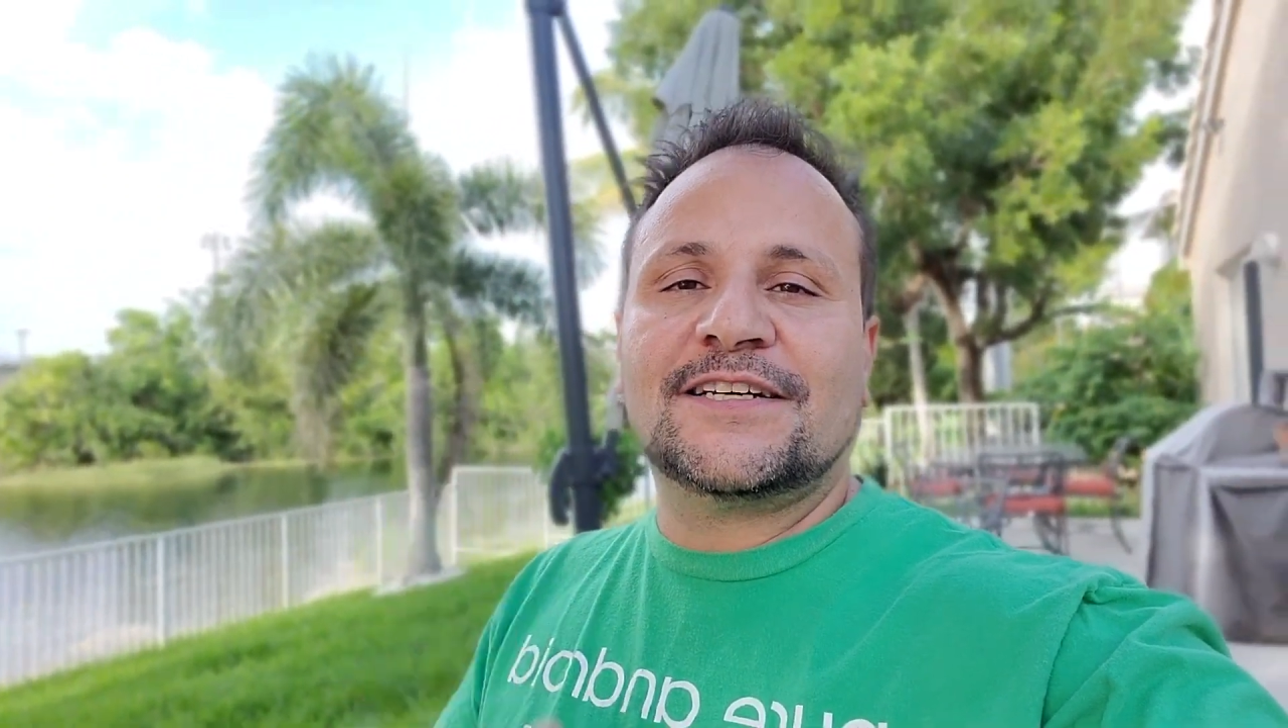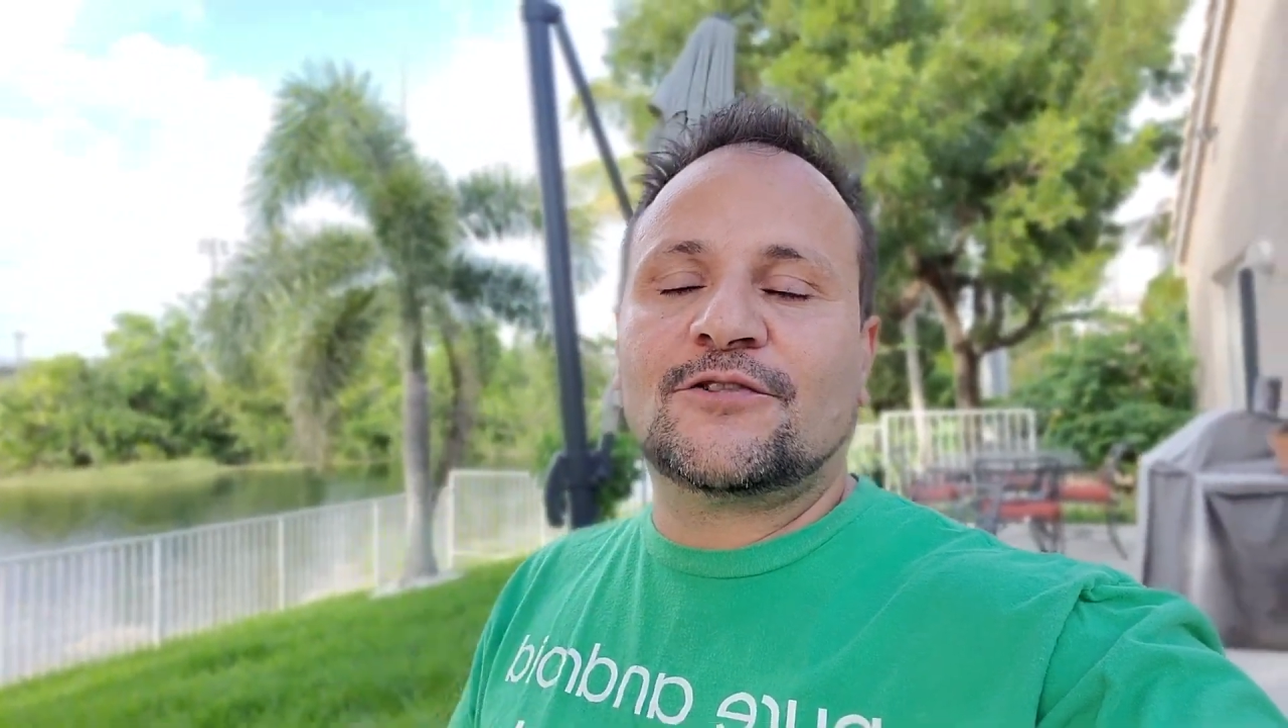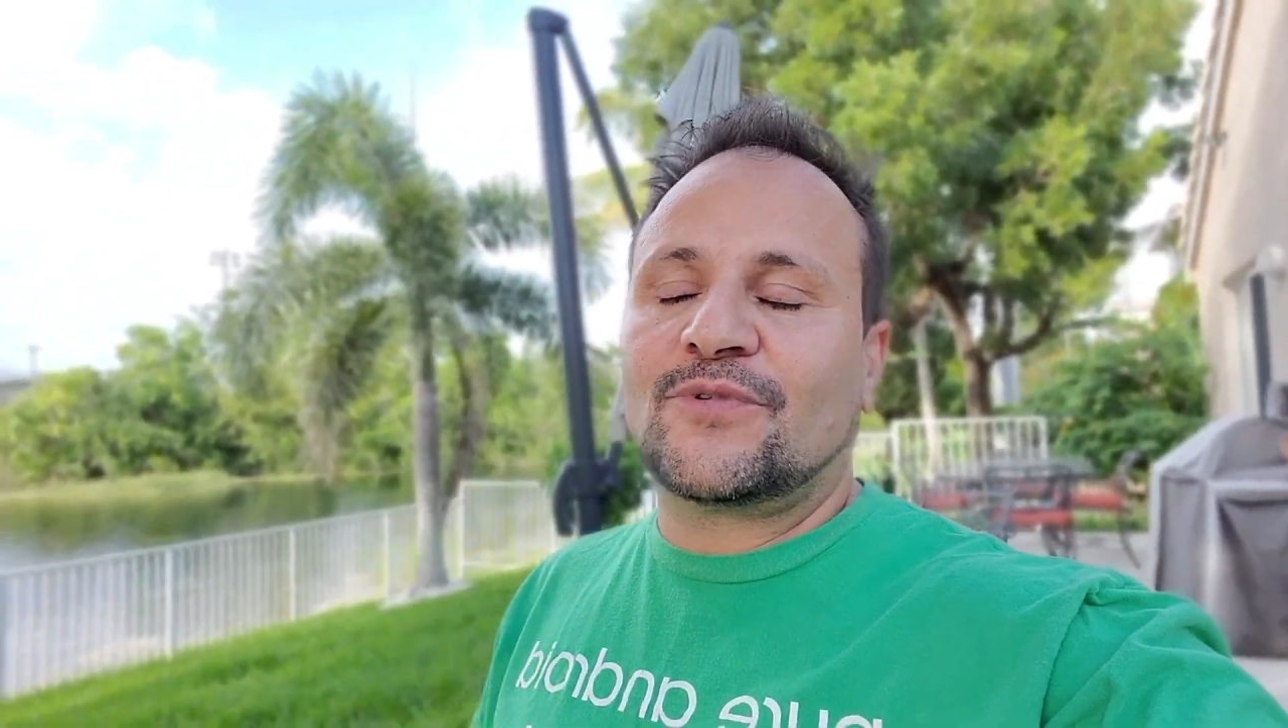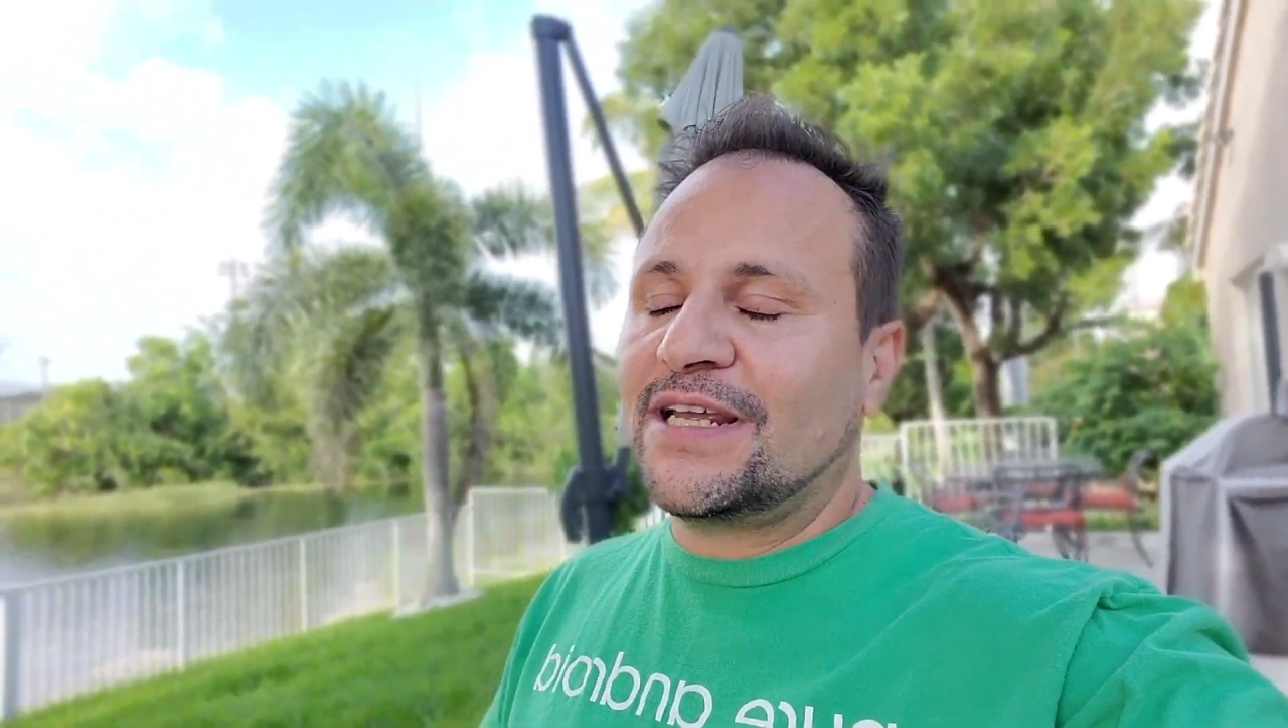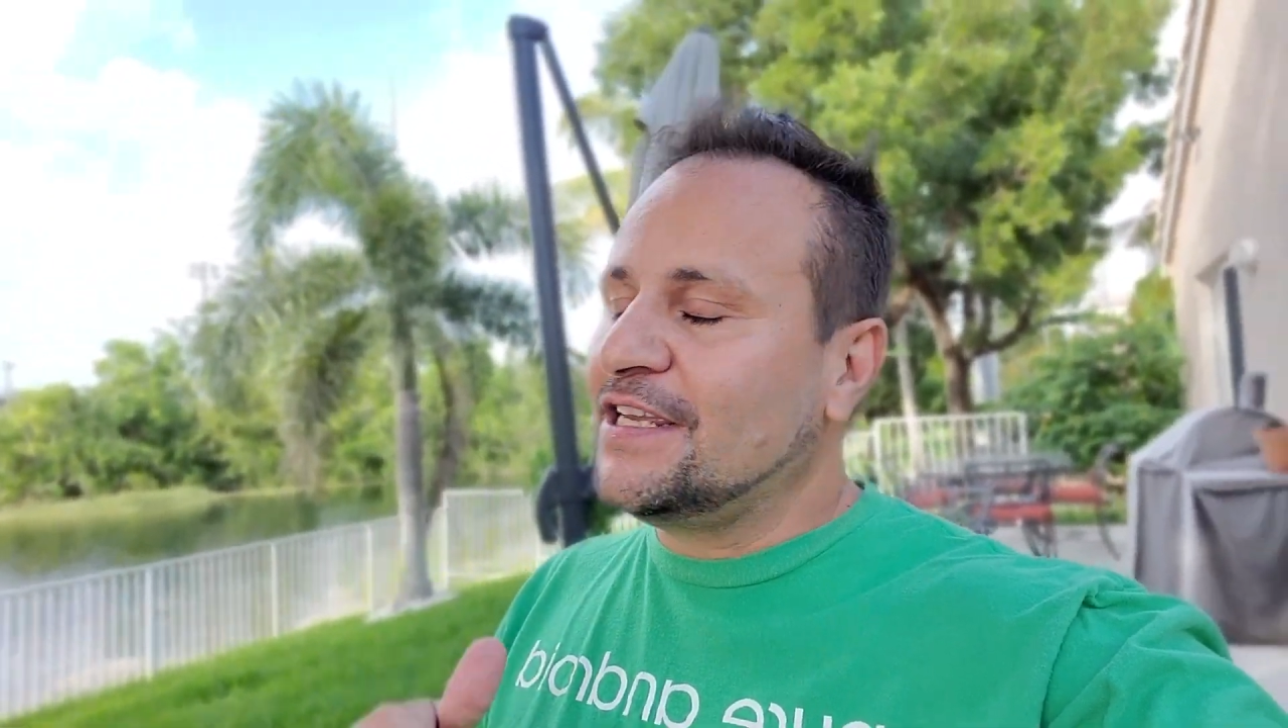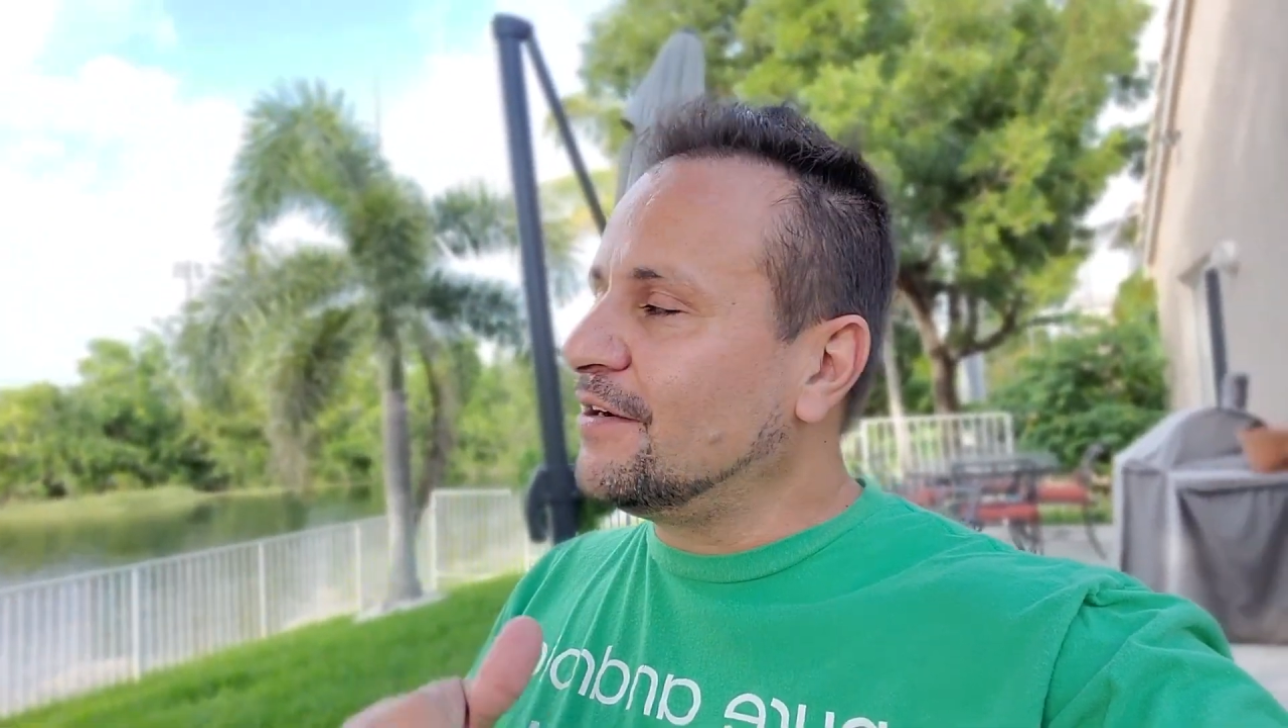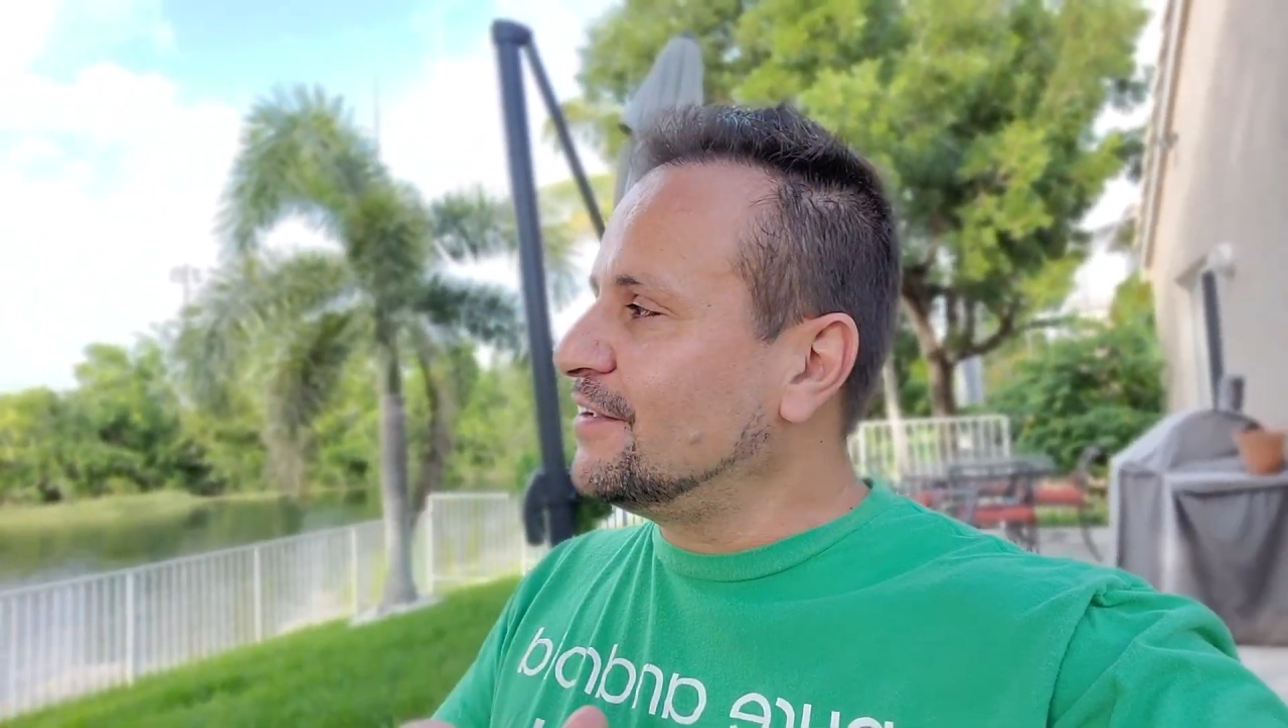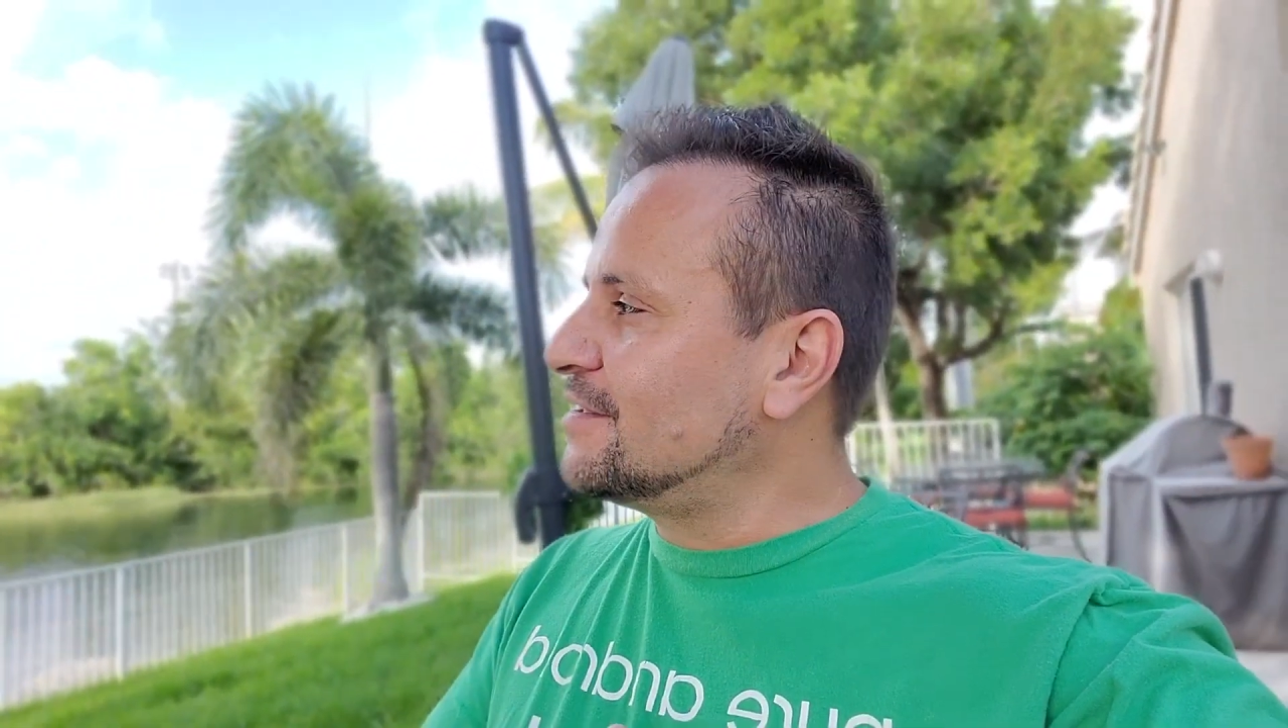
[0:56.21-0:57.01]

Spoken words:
Right here on